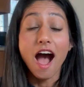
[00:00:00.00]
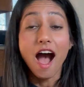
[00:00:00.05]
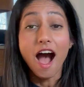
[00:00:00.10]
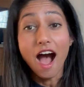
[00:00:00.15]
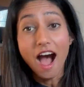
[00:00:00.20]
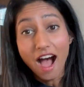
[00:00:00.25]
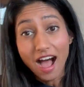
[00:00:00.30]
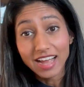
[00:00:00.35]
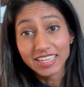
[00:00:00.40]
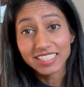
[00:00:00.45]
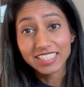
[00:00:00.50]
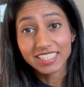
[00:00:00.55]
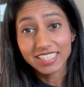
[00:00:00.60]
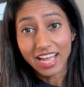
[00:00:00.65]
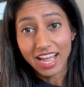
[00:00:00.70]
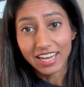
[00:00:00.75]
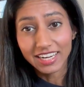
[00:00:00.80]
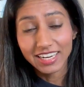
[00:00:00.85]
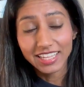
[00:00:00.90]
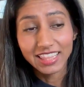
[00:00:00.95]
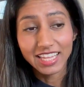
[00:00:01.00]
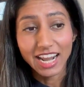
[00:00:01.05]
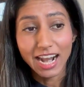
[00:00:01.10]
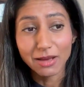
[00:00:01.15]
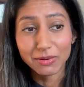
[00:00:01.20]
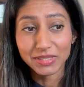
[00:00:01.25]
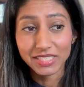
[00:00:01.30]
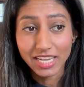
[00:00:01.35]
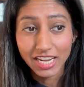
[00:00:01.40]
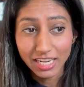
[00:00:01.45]
I decided that I
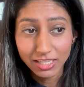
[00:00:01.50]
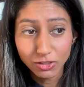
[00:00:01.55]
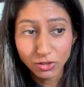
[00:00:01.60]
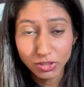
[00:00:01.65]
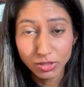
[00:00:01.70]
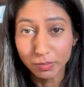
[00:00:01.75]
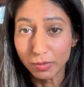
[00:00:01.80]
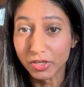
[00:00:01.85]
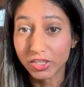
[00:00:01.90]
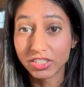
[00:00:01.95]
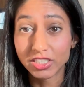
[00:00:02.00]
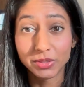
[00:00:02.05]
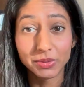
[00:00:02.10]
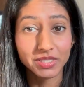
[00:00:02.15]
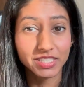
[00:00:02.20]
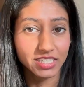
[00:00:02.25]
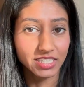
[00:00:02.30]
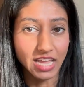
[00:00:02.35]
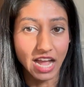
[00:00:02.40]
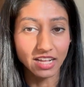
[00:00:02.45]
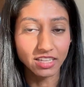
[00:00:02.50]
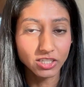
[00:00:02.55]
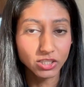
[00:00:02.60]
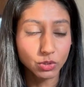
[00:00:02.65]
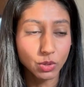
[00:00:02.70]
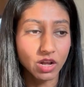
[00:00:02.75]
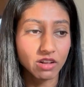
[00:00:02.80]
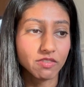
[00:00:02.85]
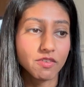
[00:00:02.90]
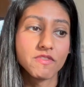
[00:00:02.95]
would take those books, there was exactly
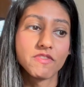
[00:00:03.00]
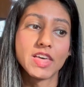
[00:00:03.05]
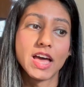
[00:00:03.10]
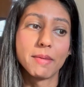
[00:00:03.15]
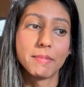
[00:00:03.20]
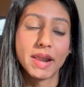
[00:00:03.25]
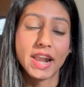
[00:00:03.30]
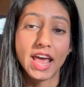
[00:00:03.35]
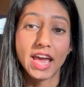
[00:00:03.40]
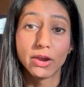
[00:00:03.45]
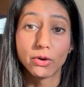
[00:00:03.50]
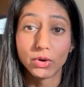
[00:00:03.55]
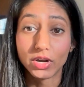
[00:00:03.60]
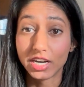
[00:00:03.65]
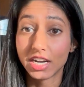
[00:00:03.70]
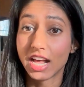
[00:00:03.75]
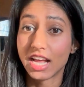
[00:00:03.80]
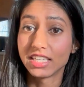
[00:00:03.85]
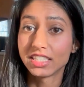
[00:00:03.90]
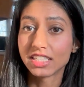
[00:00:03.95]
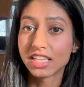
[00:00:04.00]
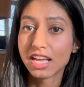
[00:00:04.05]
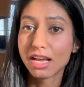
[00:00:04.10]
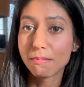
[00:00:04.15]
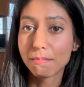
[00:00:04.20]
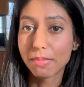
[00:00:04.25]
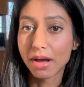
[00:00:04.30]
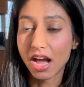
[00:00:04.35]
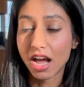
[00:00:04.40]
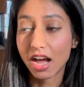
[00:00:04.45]
12 of them, and I organized them
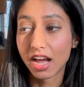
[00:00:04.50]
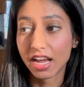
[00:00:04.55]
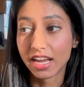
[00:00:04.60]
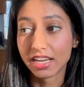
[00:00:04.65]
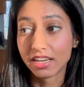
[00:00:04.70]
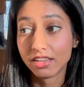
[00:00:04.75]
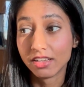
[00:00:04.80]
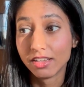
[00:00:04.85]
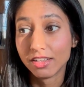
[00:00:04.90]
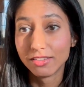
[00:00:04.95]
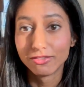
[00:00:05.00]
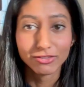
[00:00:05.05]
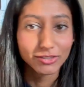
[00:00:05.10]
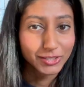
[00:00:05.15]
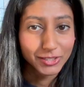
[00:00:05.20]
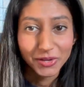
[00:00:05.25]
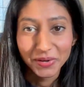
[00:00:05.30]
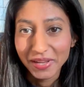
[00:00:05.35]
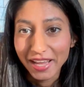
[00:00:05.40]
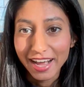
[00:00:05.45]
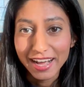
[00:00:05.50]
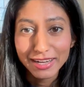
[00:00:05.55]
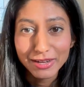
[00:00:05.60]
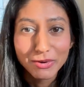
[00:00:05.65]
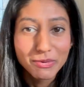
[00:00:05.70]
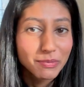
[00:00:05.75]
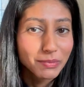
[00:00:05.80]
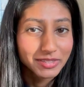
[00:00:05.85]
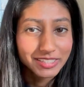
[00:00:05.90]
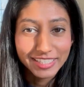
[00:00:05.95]
by the zodiac
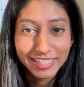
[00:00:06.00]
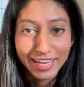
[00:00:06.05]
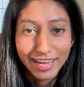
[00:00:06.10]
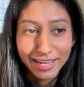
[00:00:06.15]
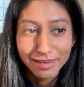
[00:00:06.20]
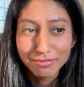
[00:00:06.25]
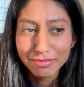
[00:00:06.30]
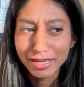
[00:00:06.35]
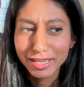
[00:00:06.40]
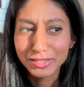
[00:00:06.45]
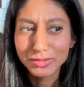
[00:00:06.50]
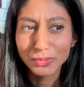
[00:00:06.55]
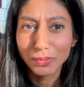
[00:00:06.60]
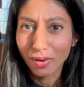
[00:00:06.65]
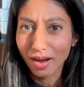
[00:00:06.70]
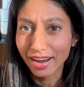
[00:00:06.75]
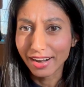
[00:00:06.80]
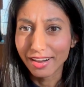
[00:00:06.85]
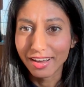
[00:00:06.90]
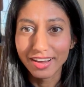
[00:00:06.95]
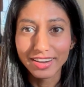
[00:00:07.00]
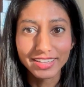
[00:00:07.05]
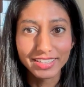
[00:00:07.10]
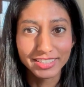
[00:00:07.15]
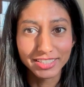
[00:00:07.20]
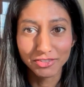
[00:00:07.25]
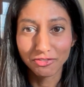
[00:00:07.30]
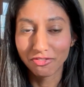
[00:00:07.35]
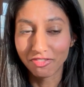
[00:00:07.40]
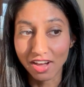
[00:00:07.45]
once again, because why not?
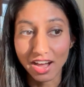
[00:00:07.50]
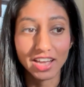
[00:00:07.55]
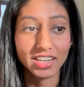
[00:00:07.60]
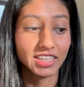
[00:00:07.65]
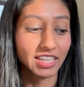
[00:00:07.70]
It's fun,